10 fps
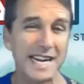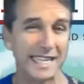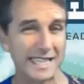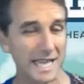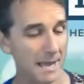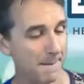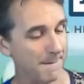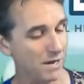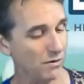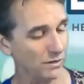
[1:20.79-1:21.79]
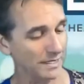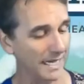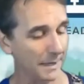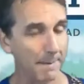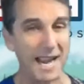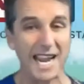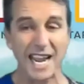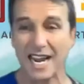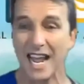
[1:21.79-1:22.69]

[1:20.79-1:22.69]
Nick the Music Man.